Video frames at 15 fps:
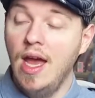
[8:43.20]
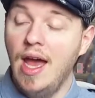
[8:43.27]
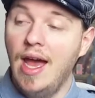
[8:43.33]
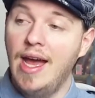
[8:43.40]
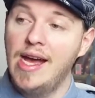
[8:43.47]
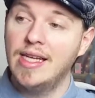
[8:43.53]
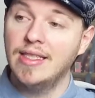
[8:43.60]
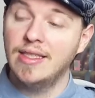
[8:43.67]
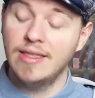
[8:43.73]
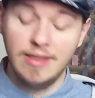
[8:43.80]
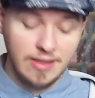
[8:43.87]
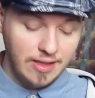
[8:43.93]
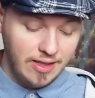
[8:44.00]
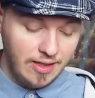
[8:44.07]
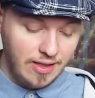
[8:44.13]

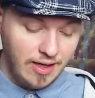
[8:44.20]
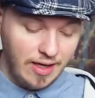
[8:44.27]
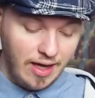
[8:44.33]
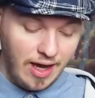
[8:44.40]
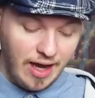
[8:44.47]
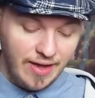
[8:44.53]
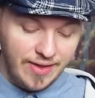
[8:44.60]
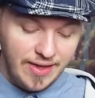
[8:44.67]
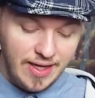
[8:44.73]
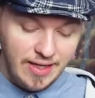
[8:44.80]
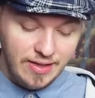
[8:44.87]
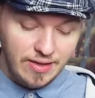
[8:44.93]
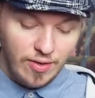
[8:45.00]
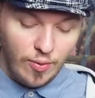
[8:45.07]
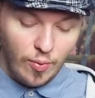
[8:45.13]
And I
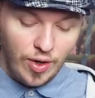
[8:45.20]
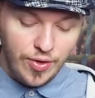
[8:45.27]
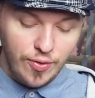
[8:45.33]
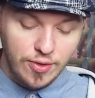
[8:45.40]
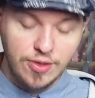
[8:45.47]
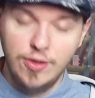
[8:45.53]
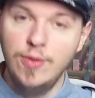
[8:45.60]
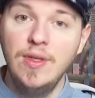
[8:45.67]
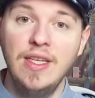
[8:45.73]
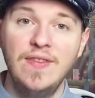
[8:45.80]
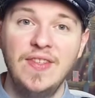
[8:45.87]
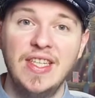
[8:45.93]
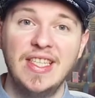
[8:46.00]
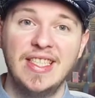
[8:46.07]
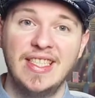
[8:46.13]
think 1 or 2
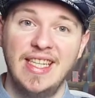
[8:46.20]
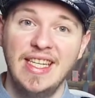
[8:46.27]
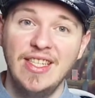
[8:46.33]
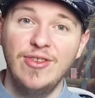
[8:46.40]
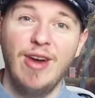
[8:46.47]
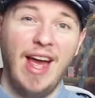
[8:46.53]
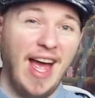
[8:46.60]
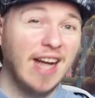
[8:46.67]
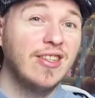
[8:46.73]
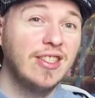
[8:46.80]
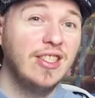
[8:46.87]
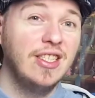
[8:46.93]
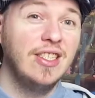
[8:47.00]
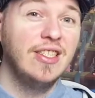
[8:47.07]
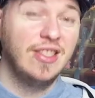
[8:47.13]
evenings later, I
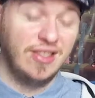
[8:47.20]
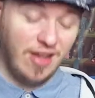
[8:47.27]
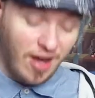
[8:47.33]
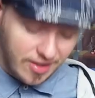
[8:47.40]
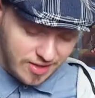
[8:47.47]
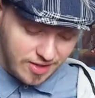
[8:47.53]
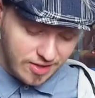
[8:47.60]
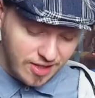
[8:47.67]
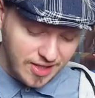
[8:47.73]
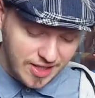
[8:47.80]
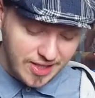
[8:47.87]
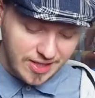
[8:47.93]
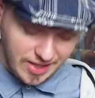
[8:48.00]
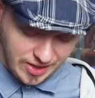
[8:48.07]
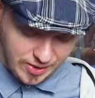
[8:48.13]
actually started
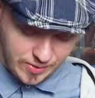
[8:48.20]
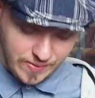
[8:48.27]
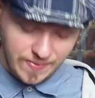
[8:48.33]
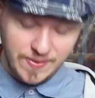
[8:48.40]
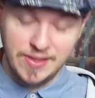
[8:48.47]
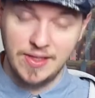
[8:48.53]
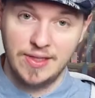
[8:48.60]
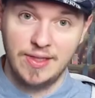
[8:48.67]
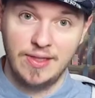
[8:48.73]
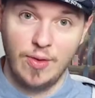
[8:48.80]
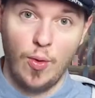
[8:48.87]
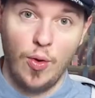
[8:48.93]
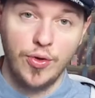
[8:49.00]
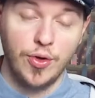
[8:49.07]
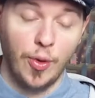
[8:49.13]
listening to this
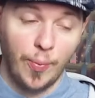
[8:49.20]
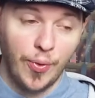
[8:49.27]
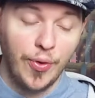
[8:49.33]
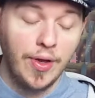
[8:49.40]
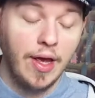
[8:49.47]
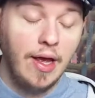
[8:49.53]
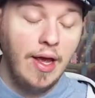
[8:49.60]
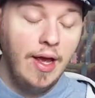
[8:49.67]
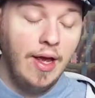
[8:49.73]
audiobook.